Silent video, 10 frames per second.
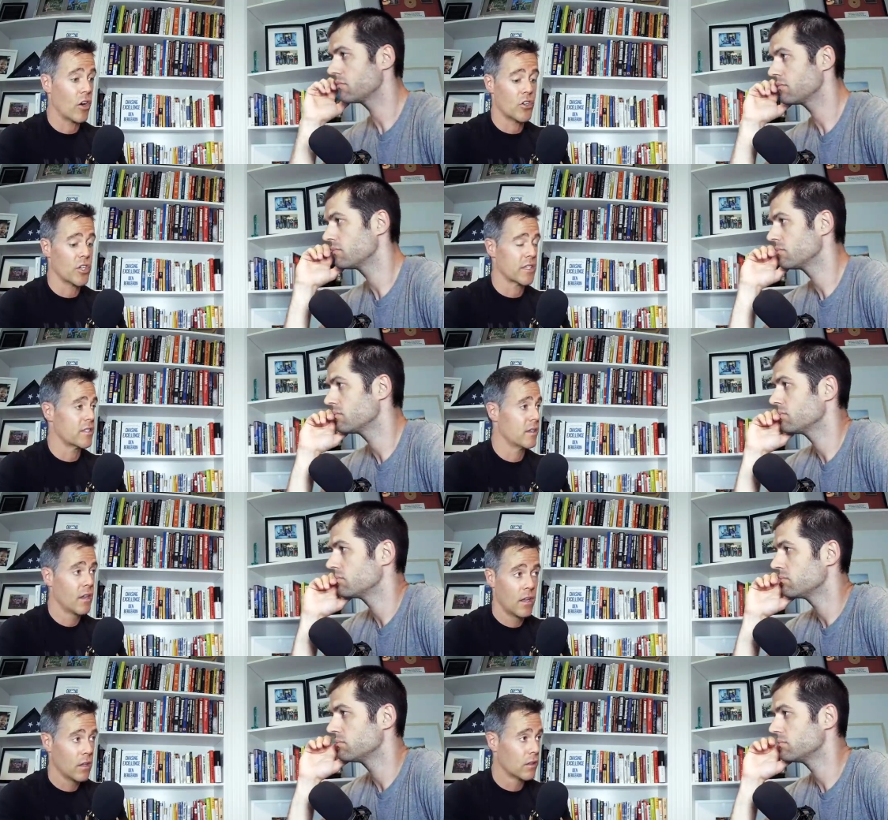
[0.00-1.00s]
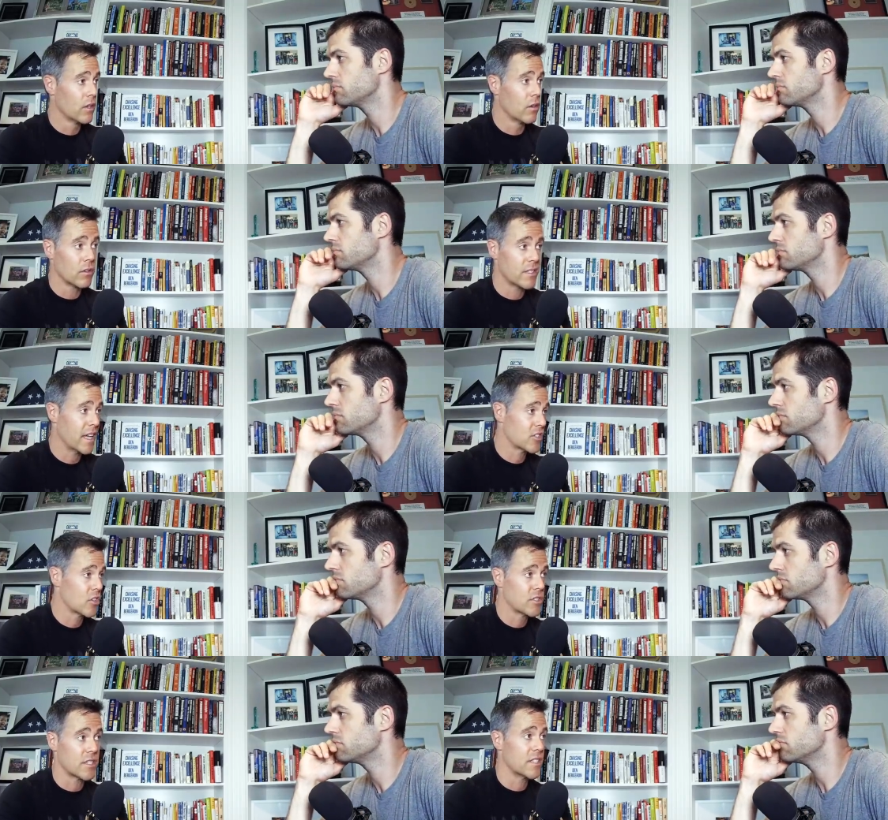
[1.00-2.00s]
Speaker 1: are just little
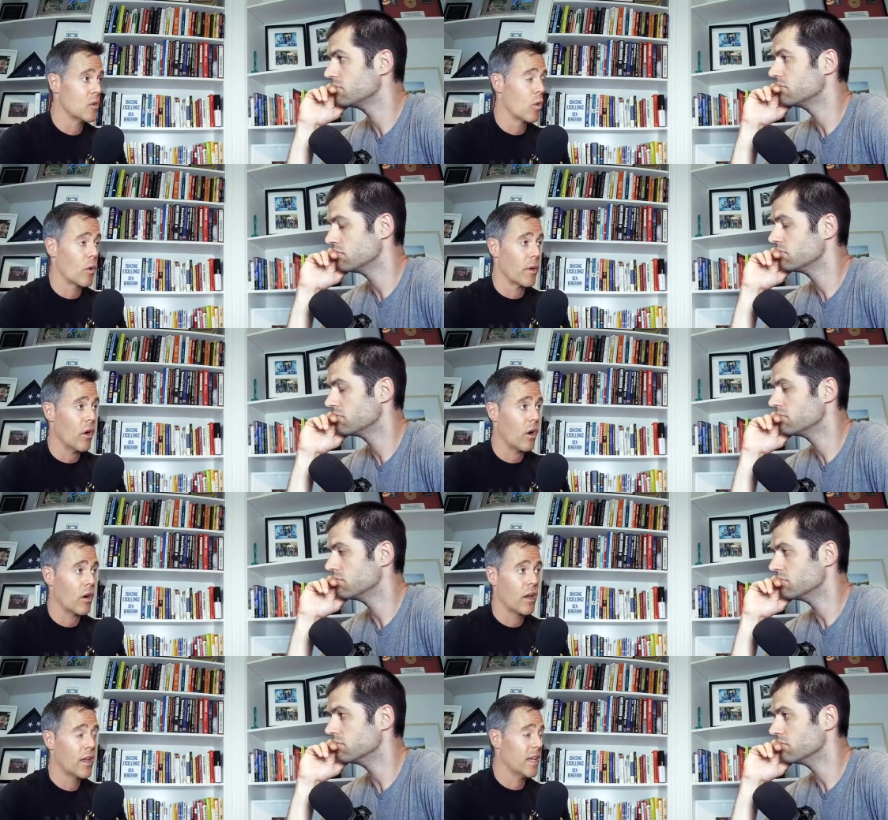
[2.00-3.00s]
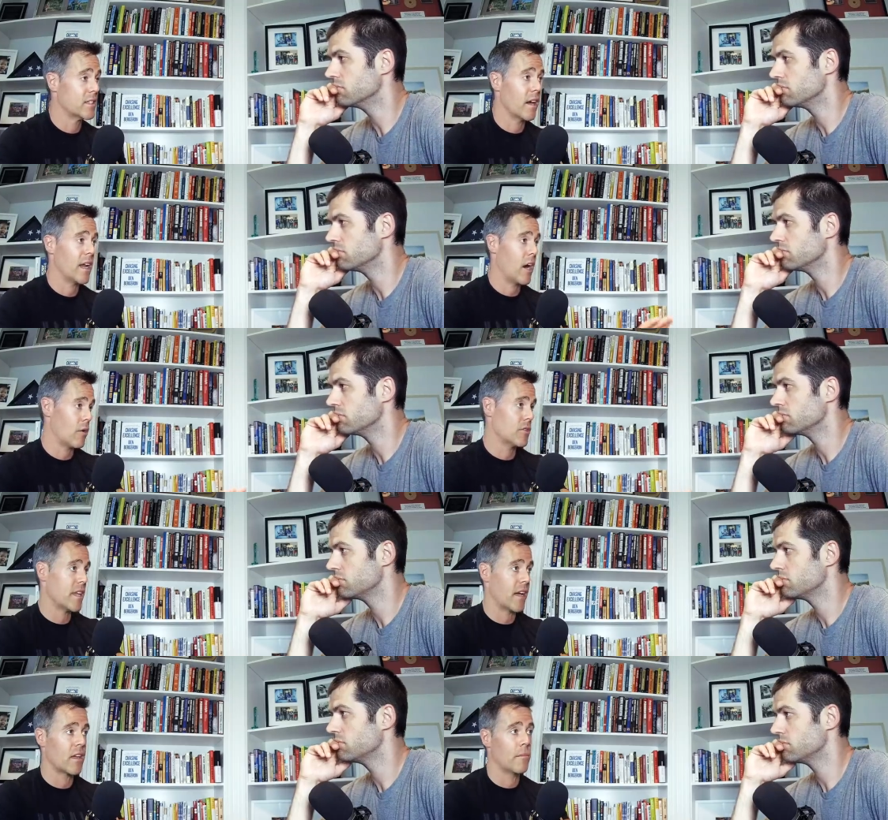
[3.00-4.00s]
testers to see where we are. It's not how are you
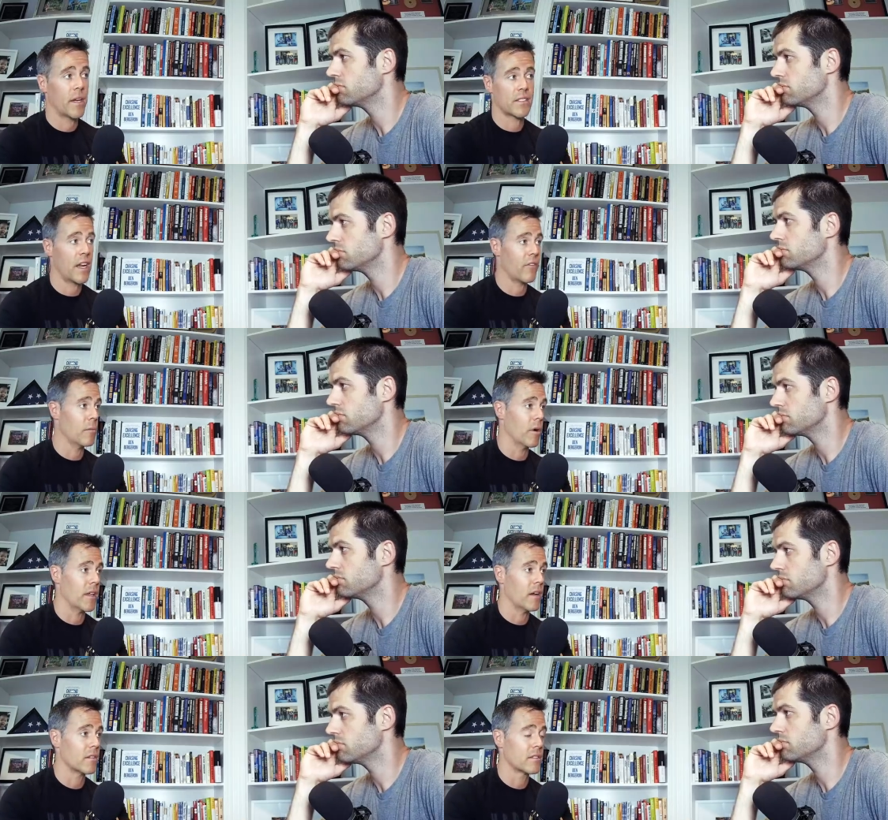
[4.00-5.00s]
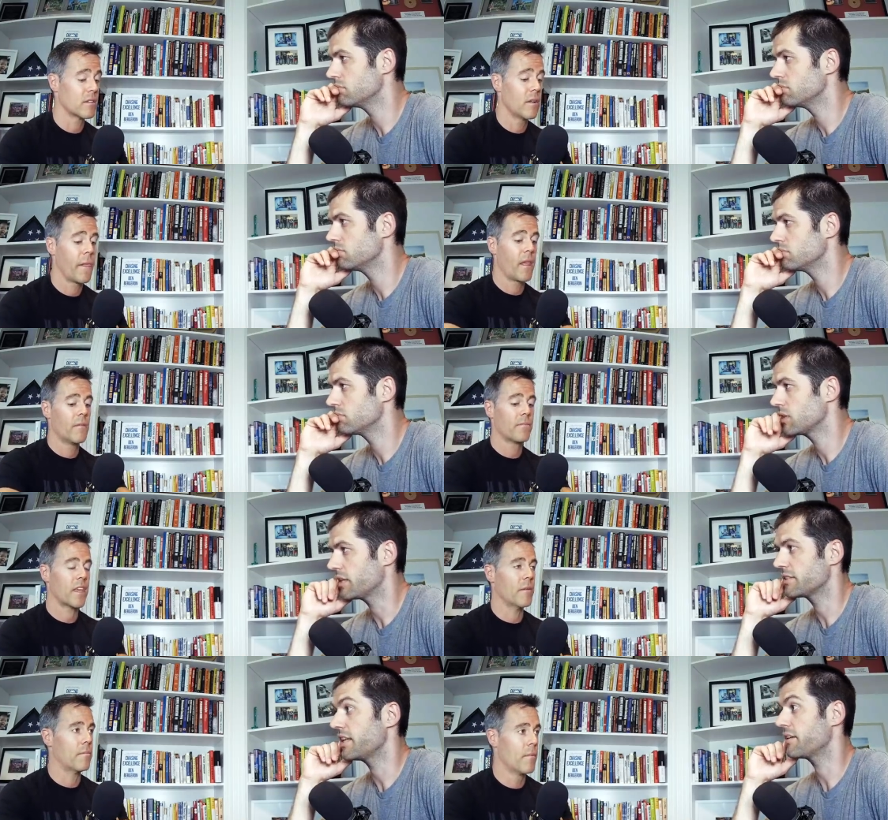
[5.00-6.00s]
stacking up next to everybody else.
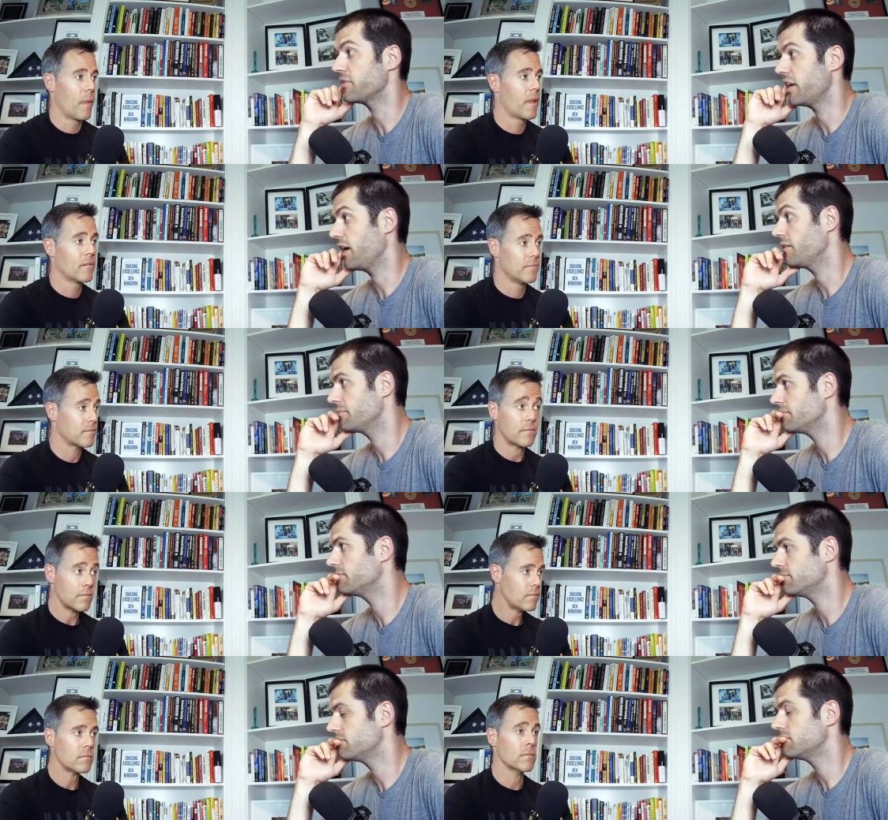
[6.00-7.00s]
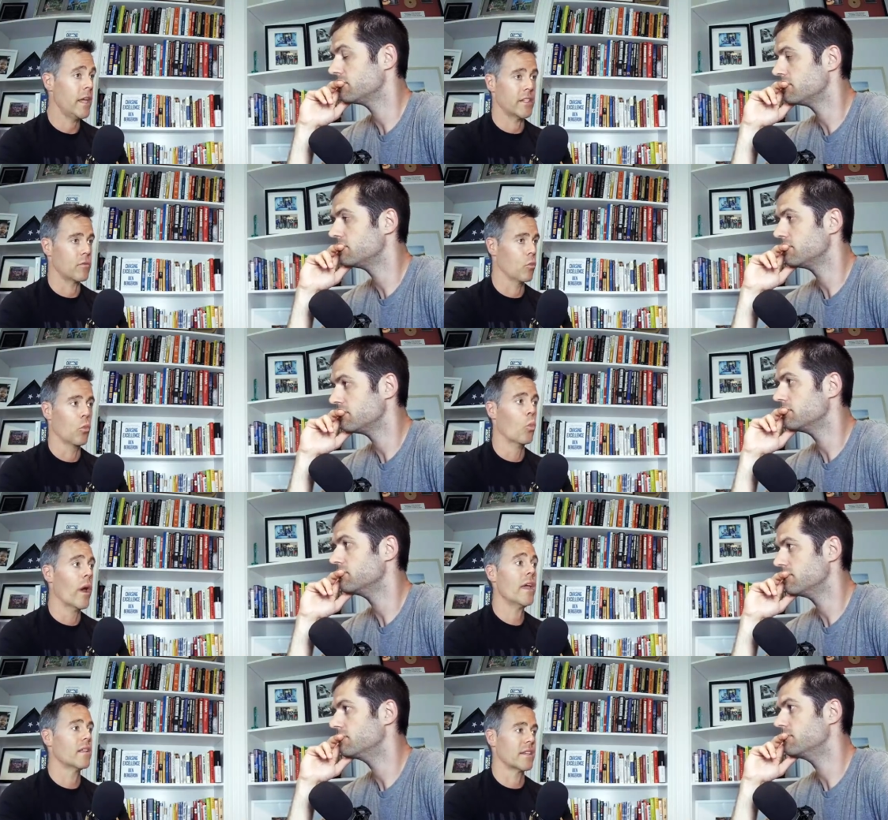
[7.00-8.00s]
Speaker 2: And it's it, not every day.
Speaker 1: It's
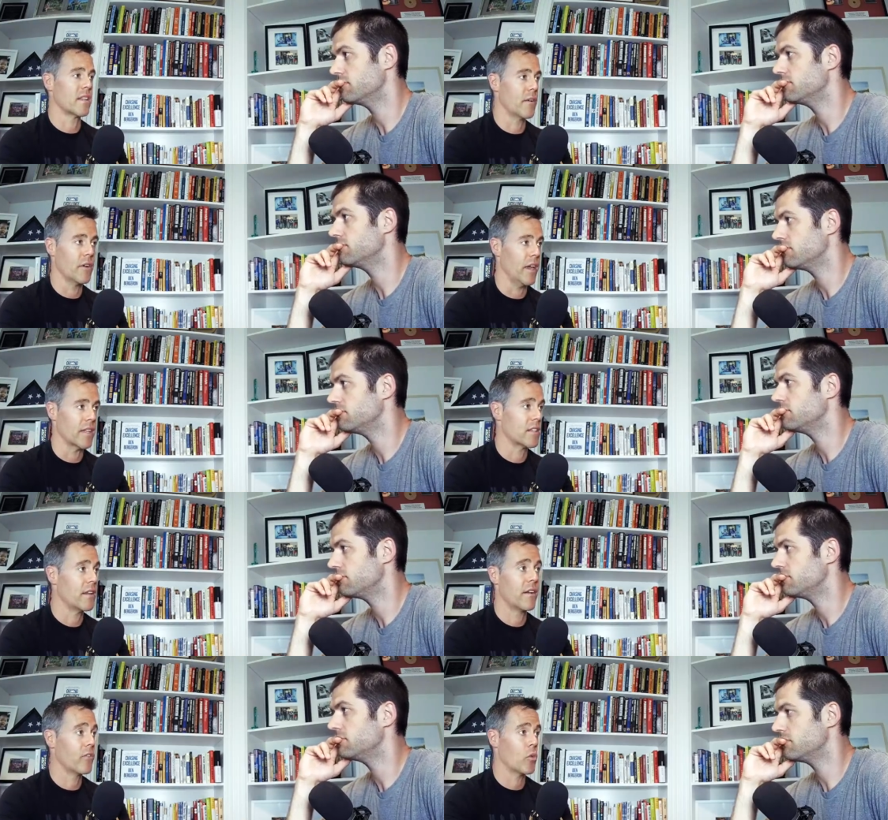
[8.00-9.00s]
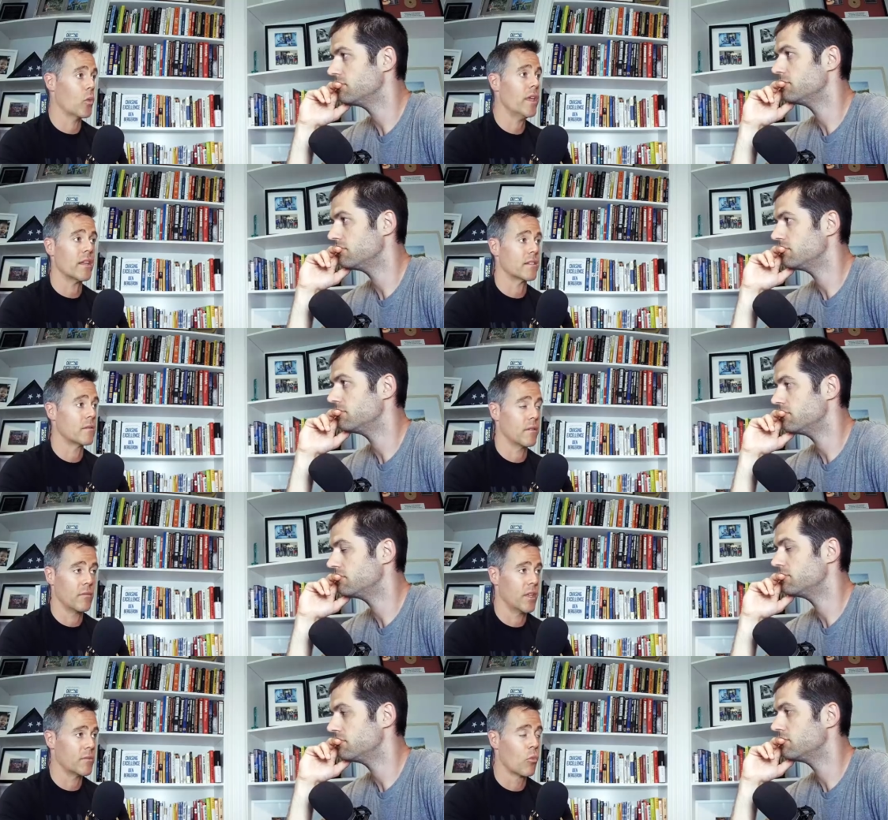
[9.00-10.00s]
way less than every day. It's not even every week. It's
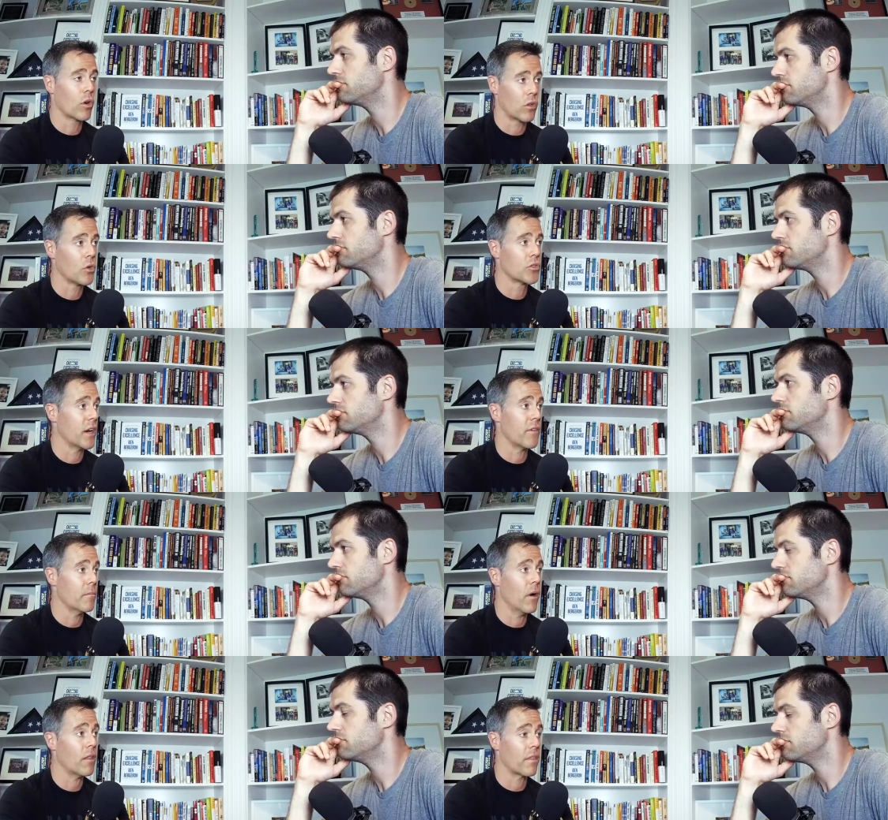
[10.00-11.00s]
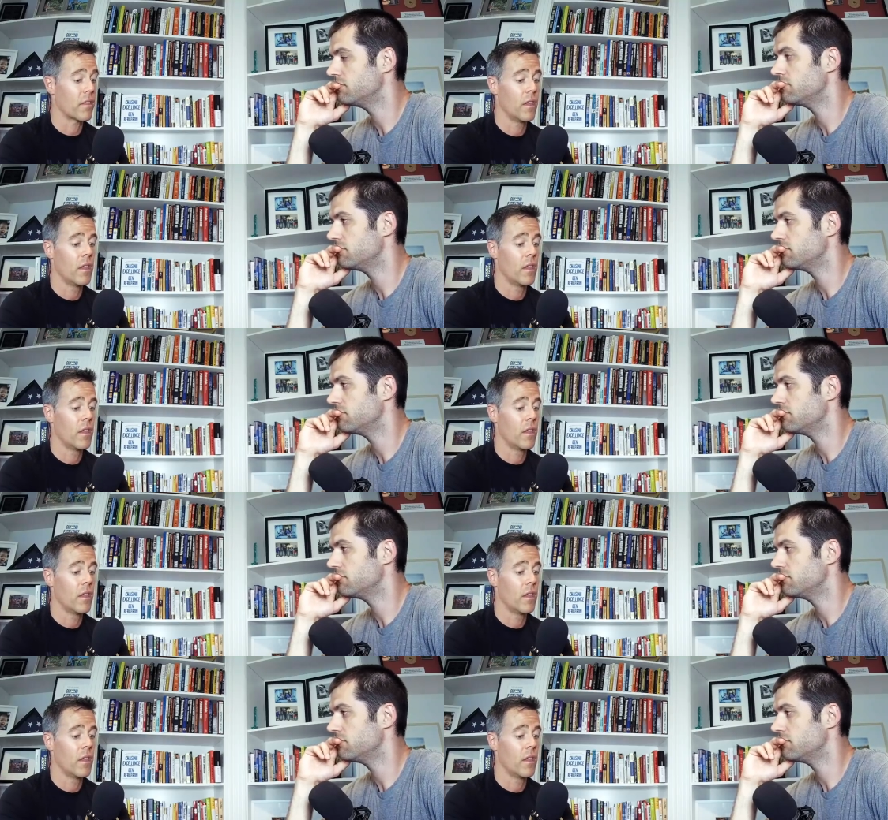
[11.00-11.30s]
it's more closer to every month.